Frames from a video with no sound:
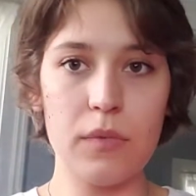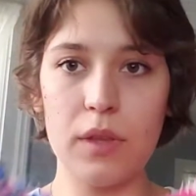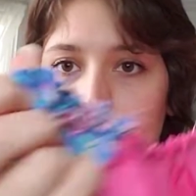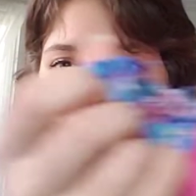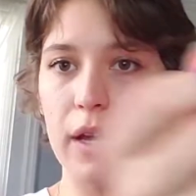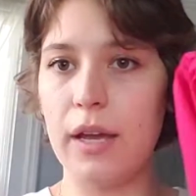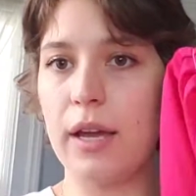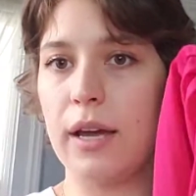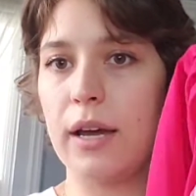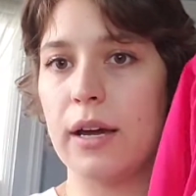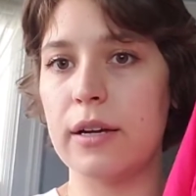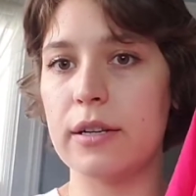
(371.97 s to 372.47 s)

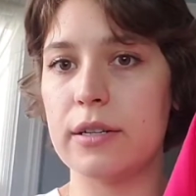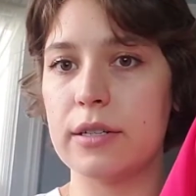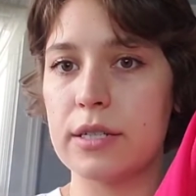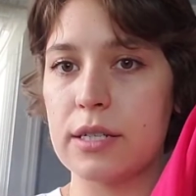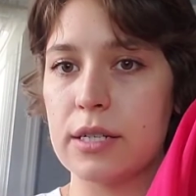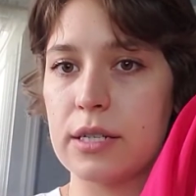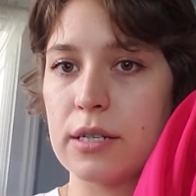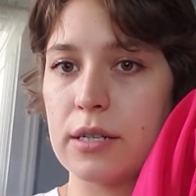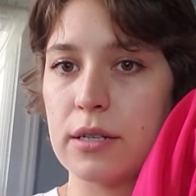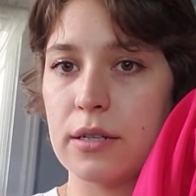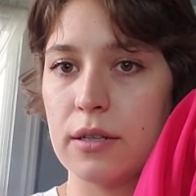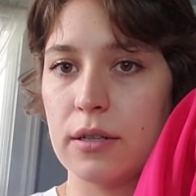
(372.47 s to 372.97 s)
and
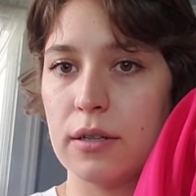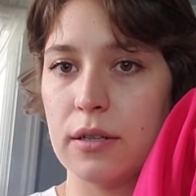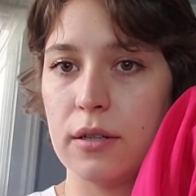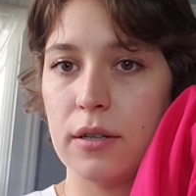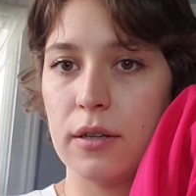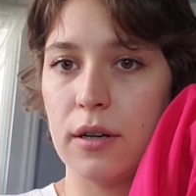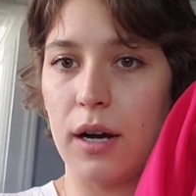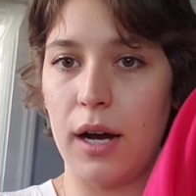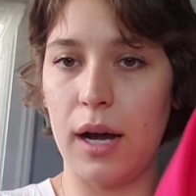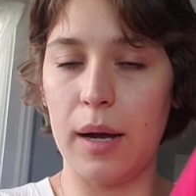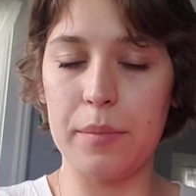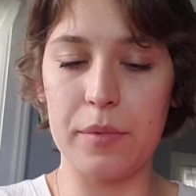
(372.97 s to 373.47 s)

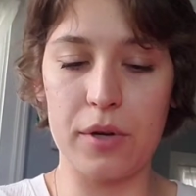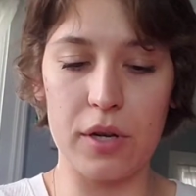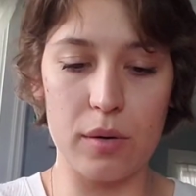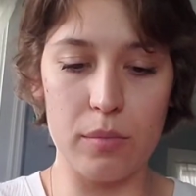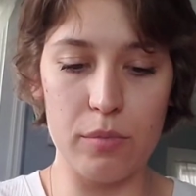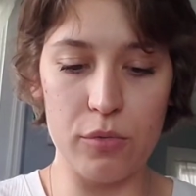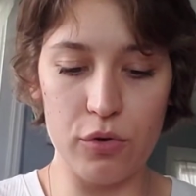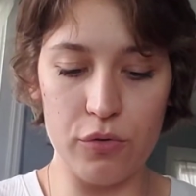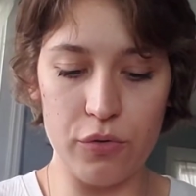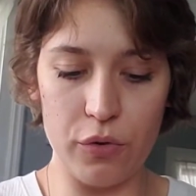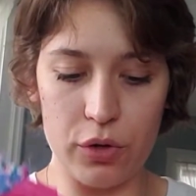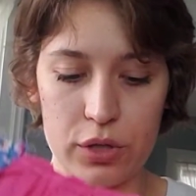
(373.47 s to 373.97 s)
I'm going to
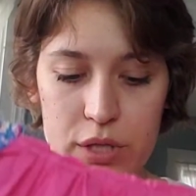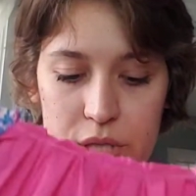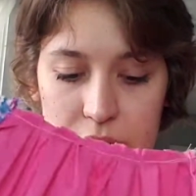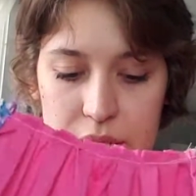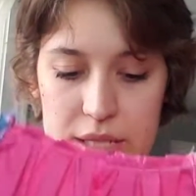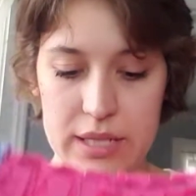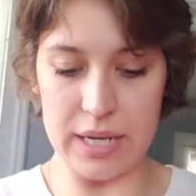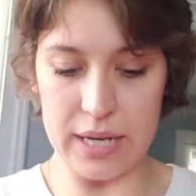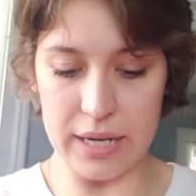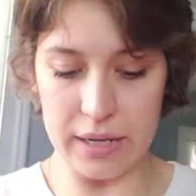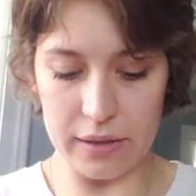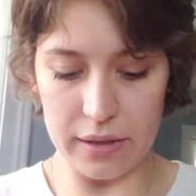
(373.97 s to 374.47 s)
move on to the
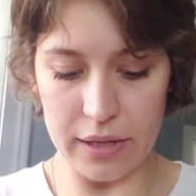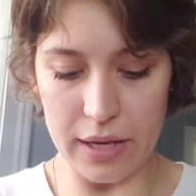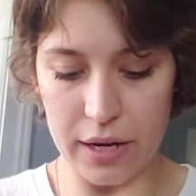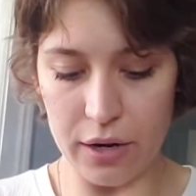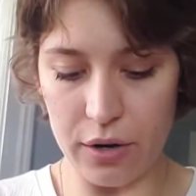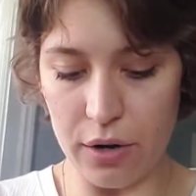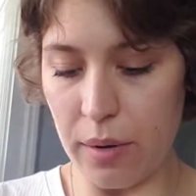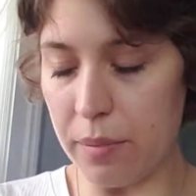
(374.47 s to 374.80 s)
second layer.